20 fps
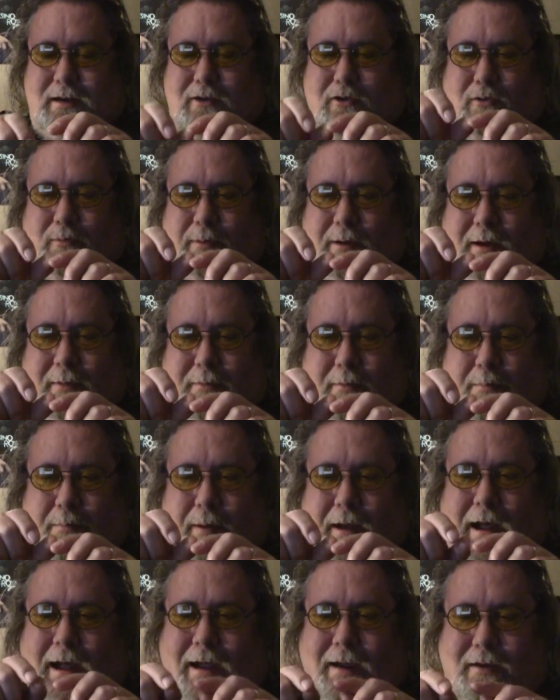little bit at the
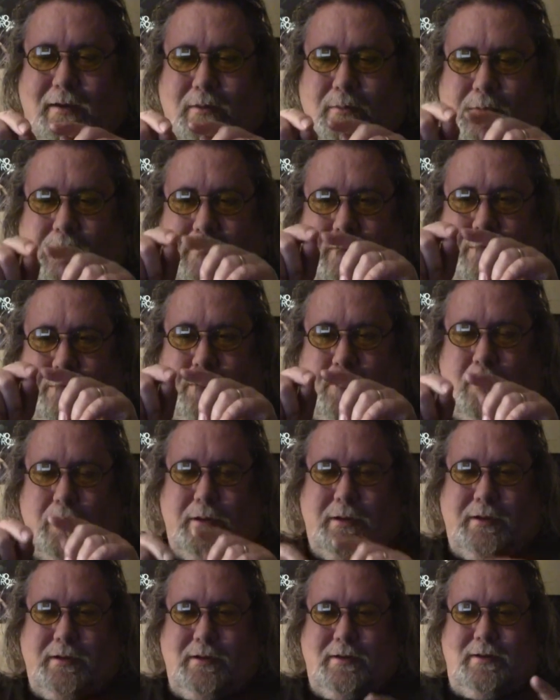back with a
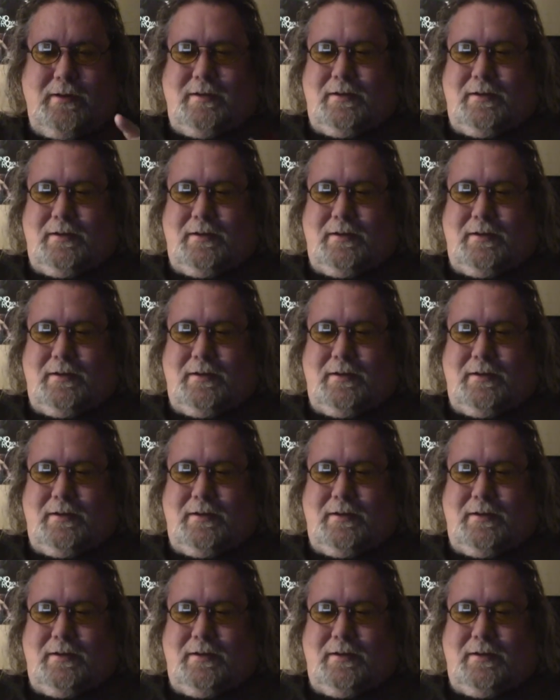point,